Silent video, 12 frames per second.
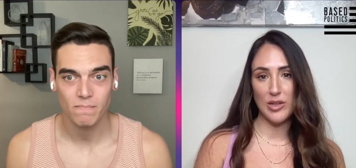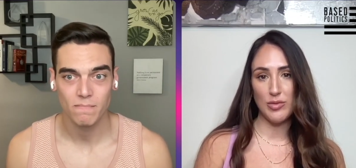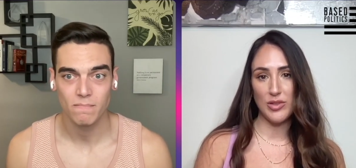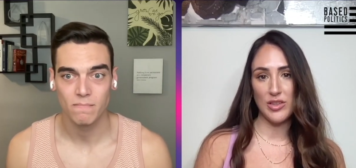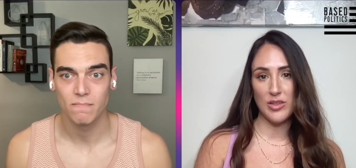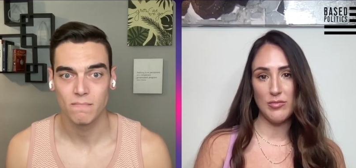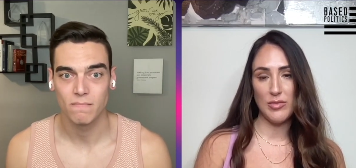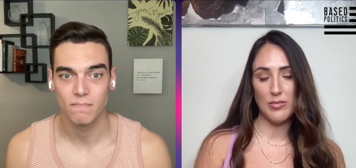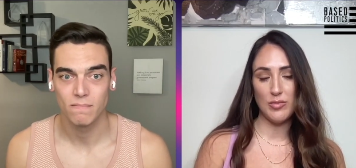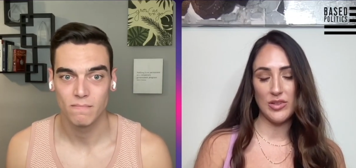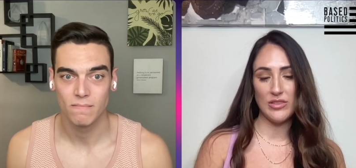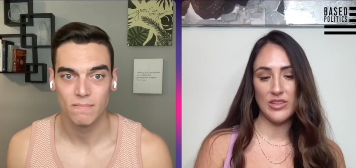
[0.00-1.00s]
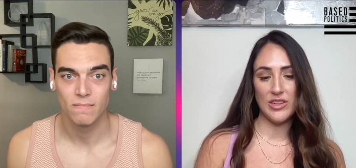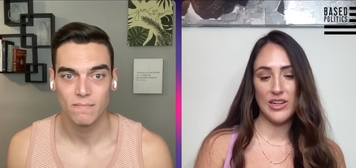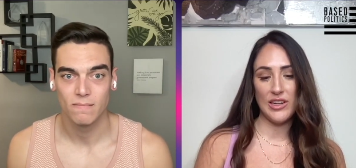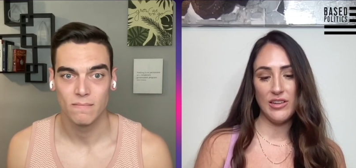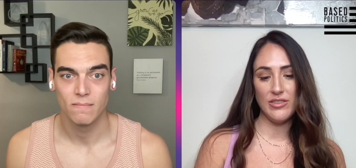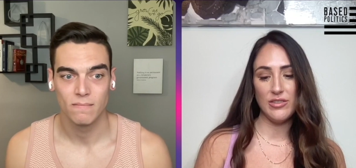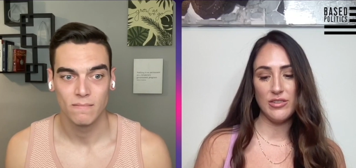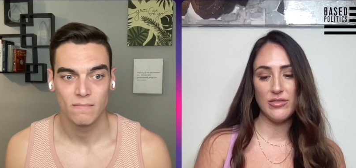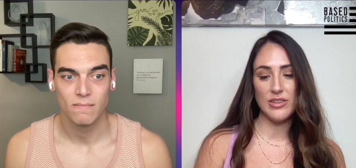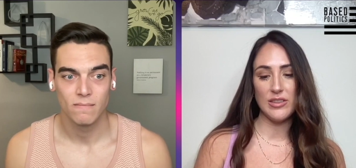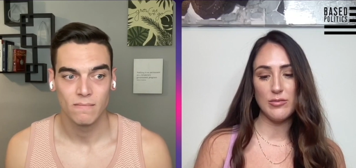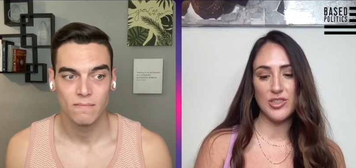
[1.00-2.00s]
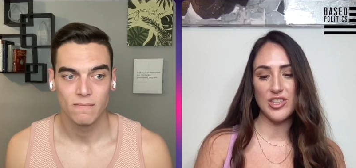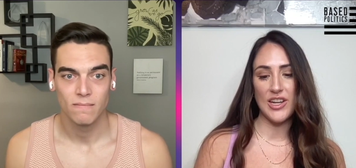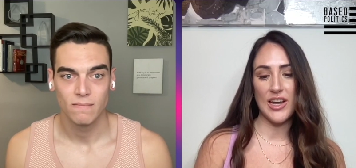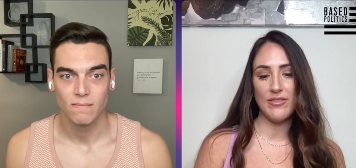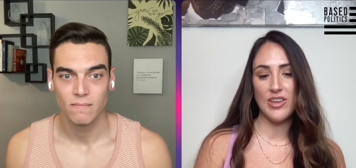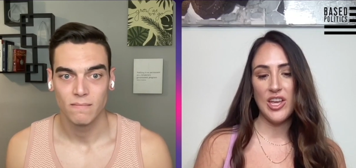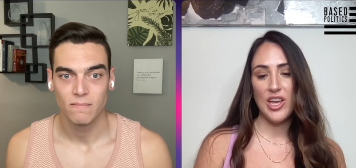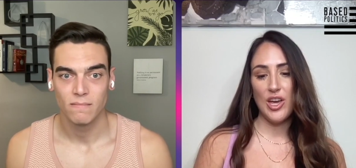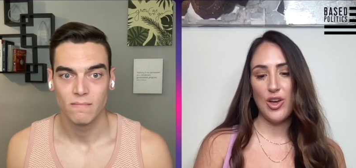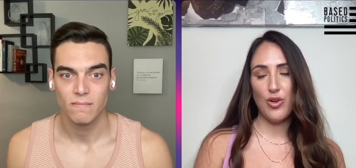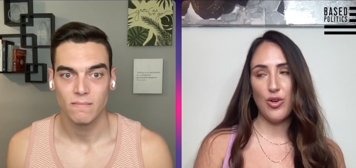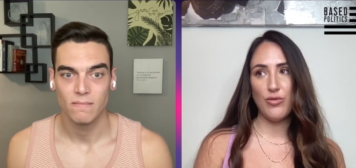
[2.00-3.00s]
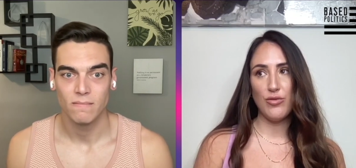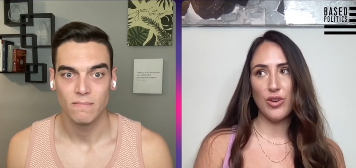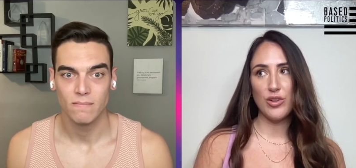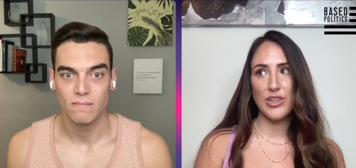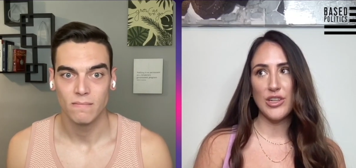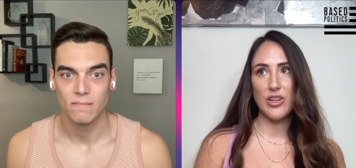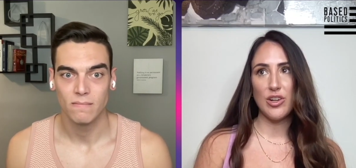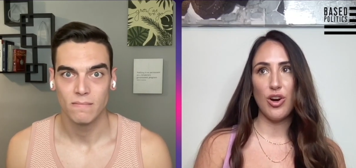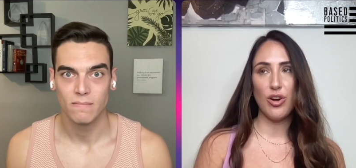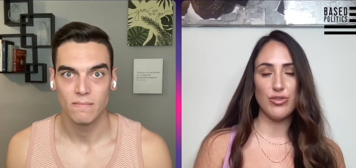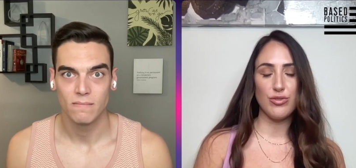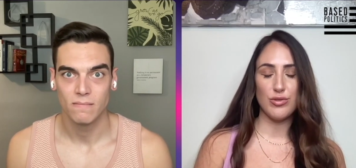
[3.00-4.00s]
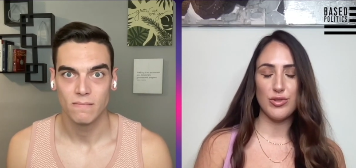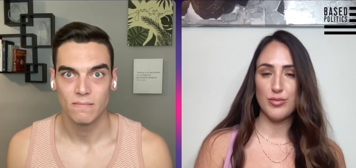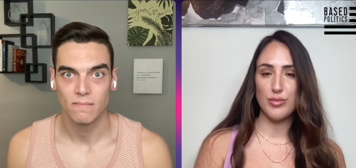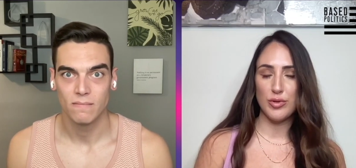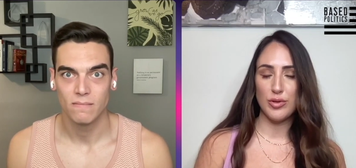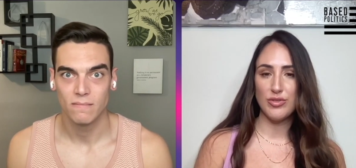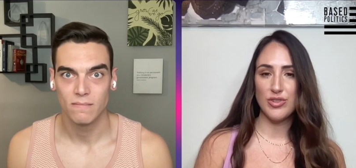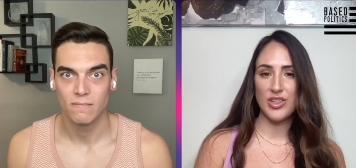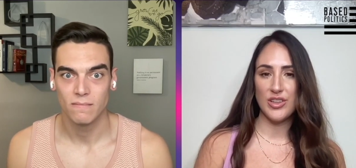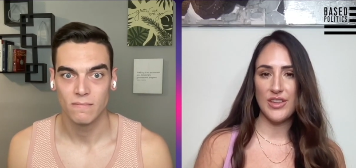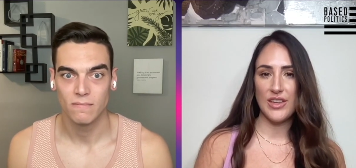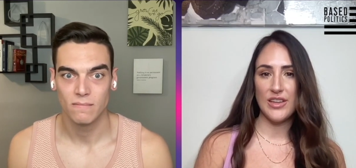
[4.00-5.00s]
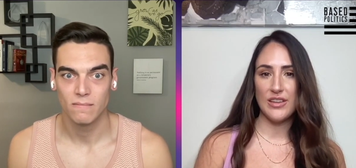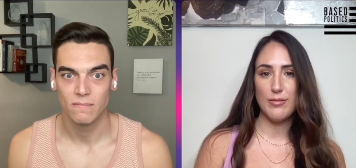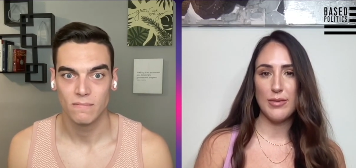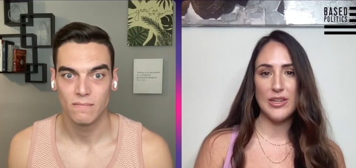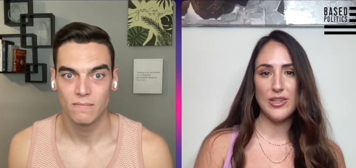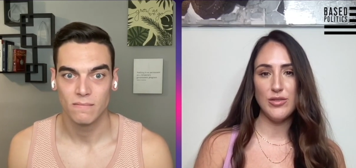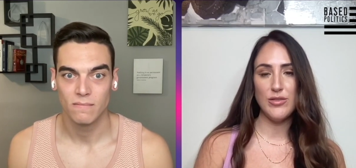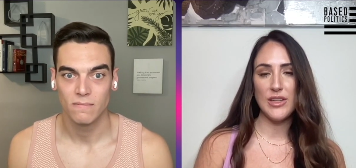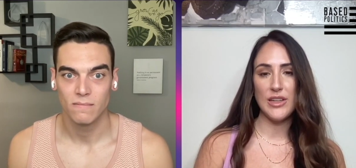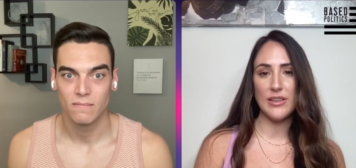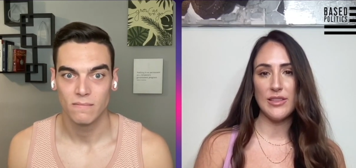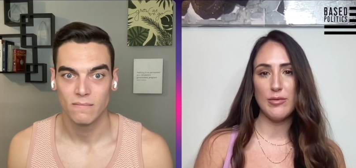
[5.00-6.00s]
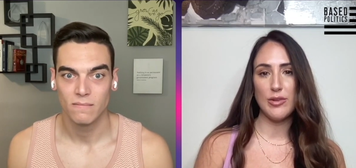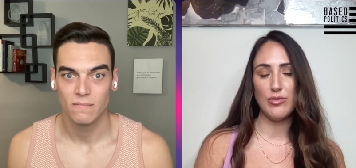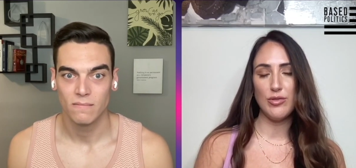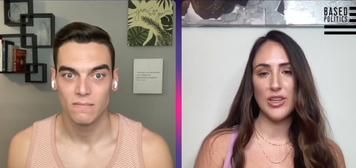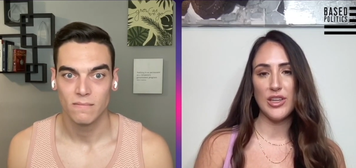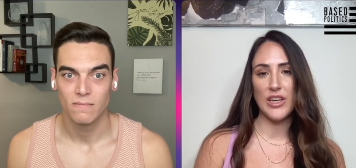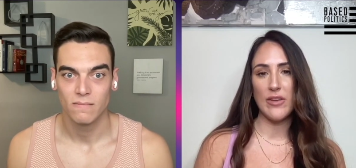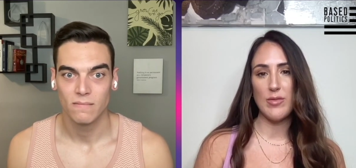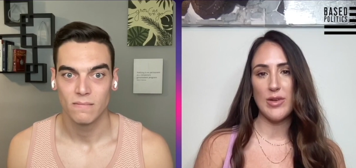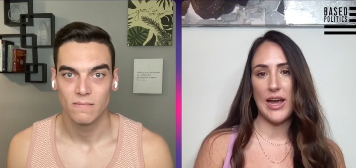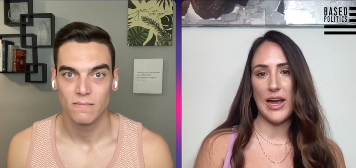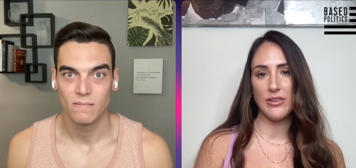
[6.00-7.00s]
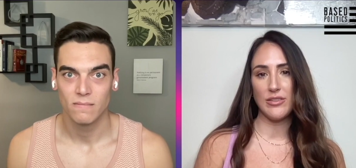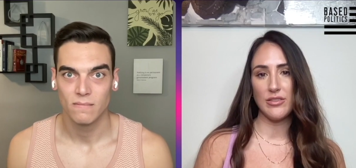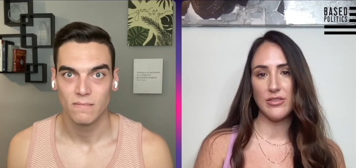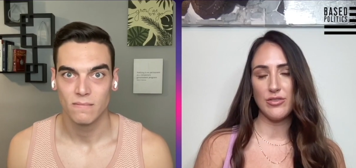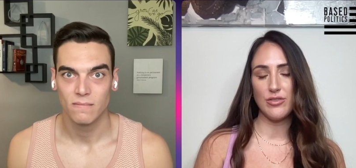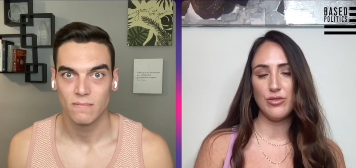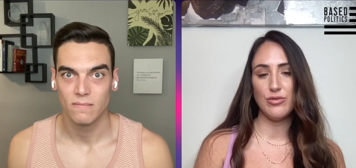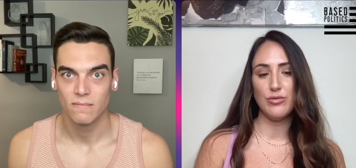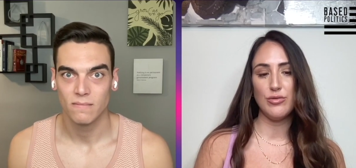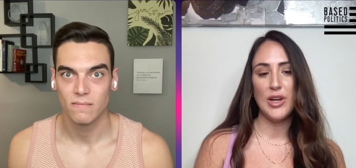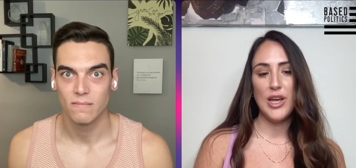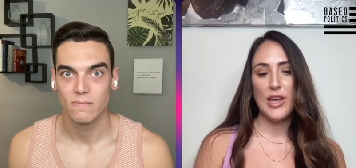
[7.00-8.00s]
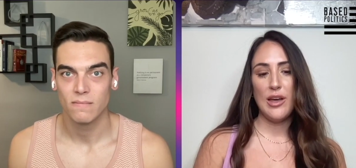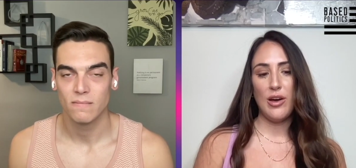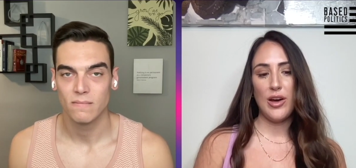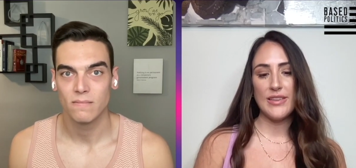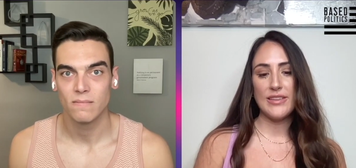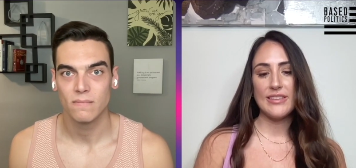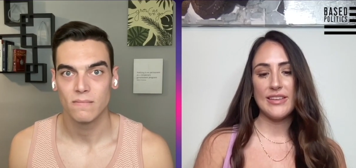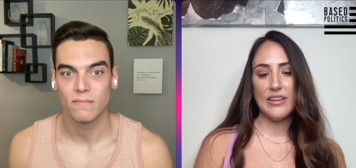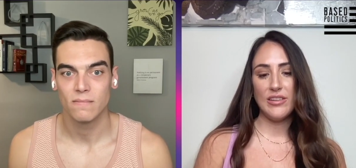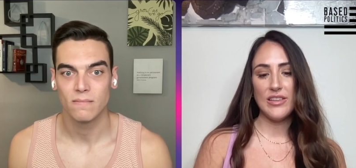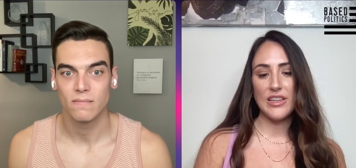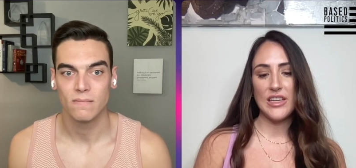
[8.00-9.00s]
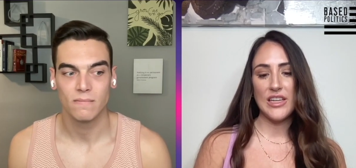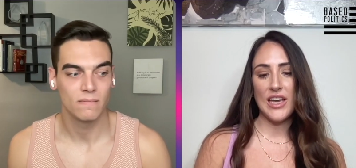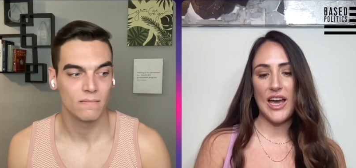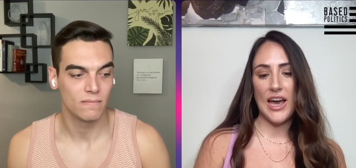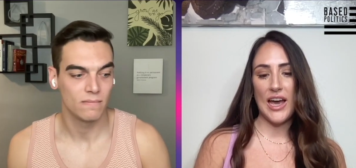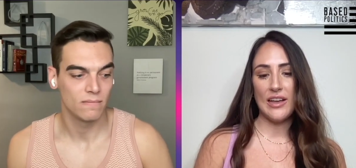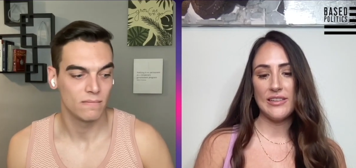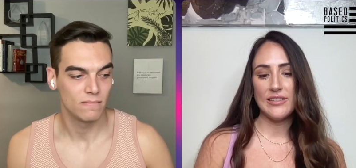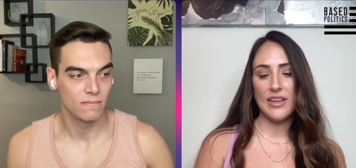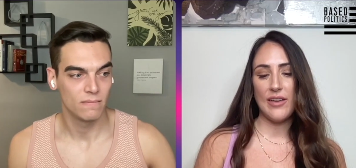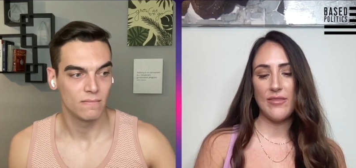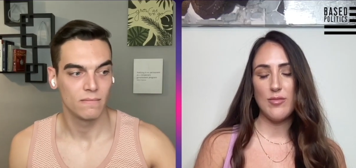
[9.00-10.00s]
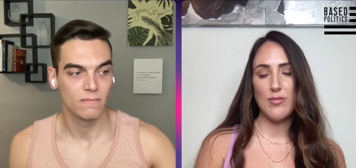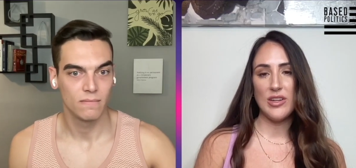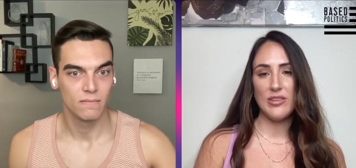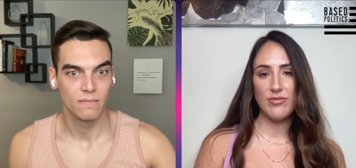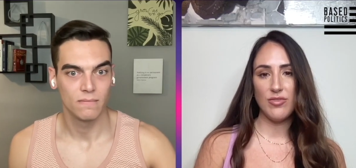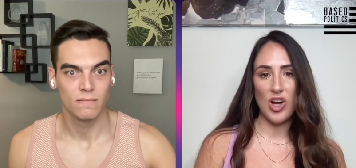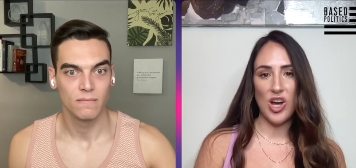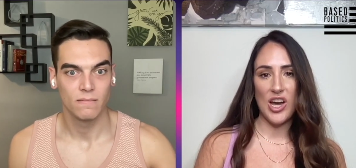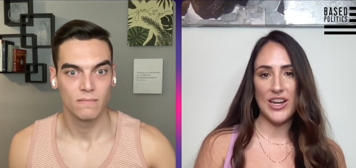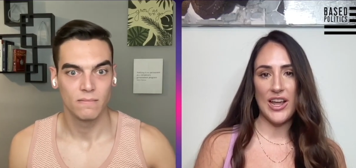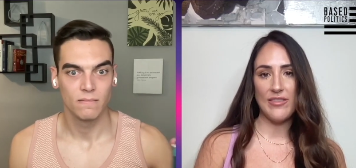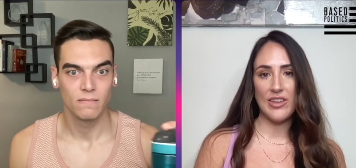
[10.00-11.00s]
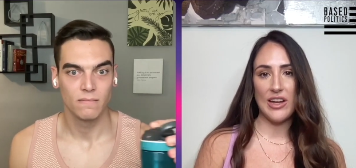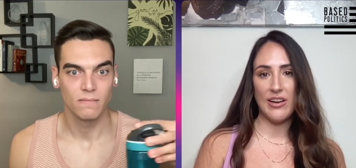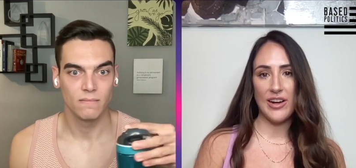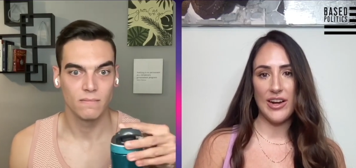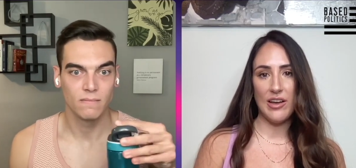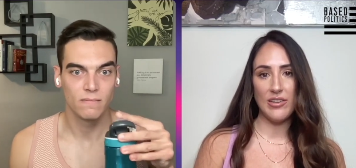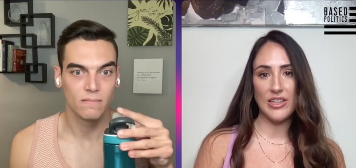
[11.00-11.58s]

Speaker 1: to put them in prison and I also don't think that we should have an overtly carceral approach to things but I do think that when you look at government actors who on the scale that he has have committed fraud, have carried out